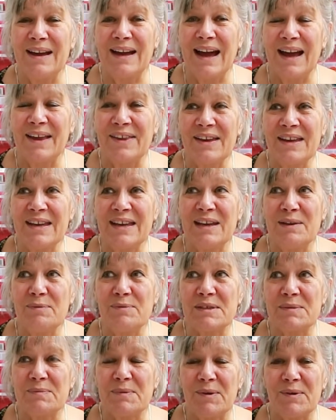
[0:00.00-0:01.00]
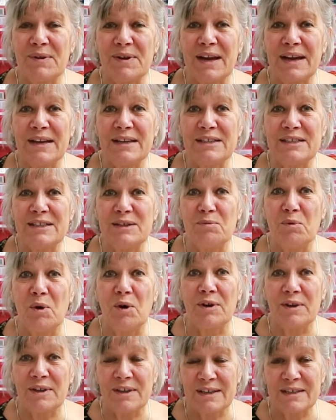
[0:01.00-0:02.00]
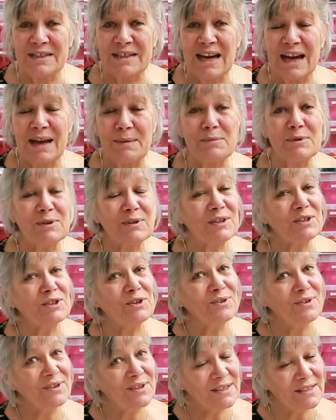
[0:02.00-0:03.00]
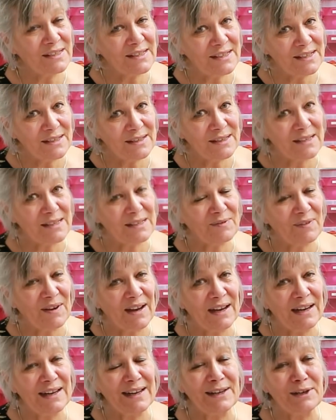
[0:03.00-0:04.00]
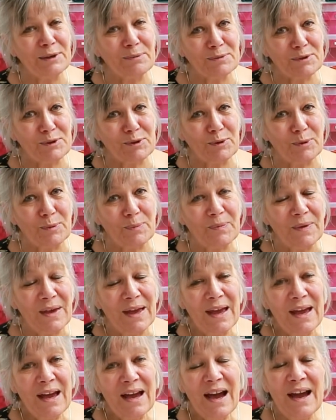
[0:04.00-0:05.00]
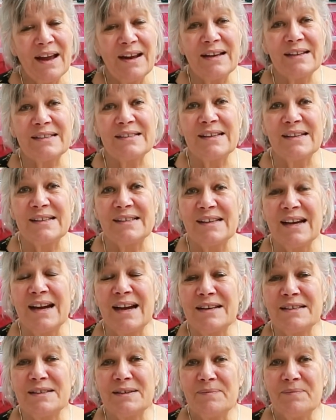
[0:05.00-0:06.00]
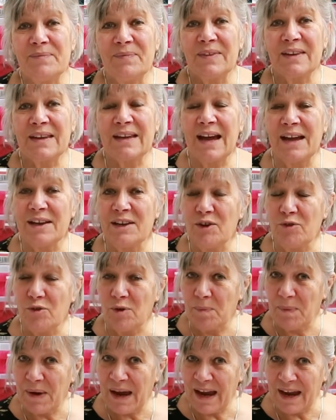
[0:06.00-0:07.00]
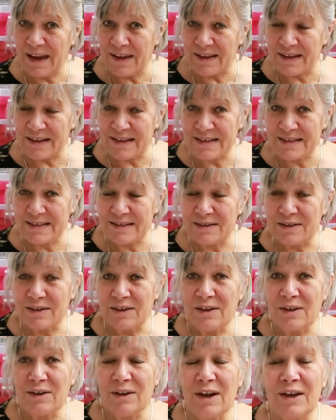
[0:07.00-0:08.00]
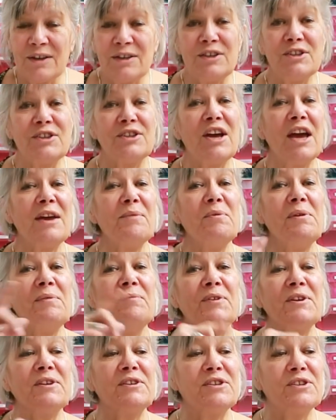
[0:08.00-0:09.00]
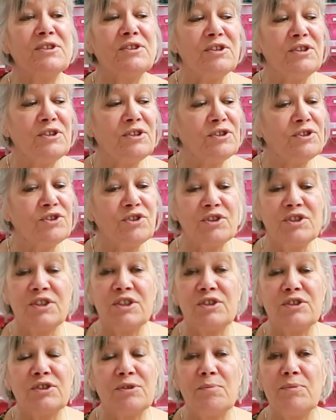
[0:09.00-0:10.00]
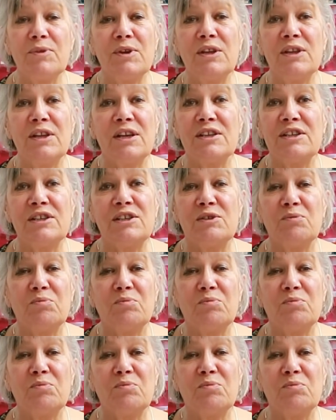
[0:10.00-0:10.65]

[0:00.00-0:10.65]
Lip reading: I think he was about 91 at the time. So I took this violin up to him, and I said, Dad, can you repair this? And he said, I will fix it. It is just something that